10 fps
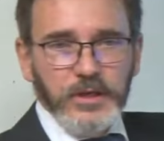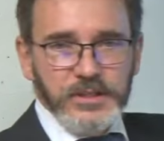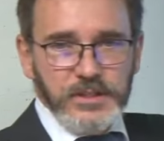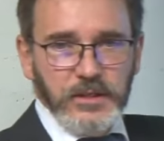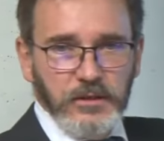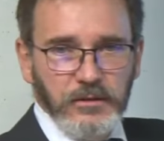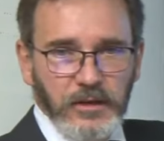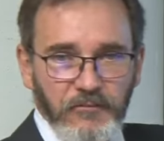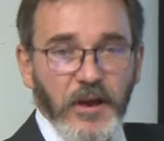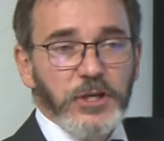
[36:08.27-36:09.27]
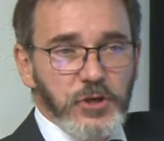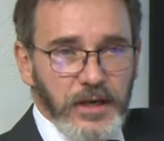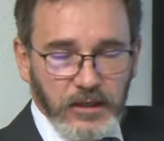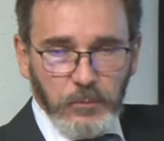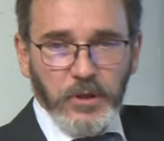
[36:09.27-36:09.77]
is
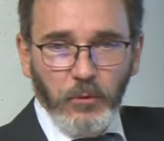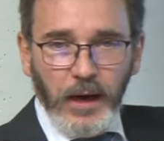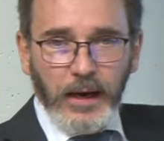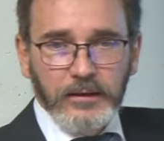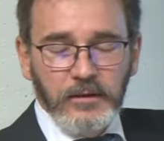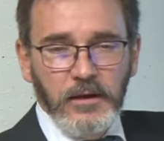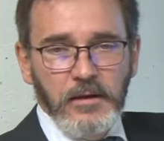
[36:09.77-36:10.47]
eventually going to be right,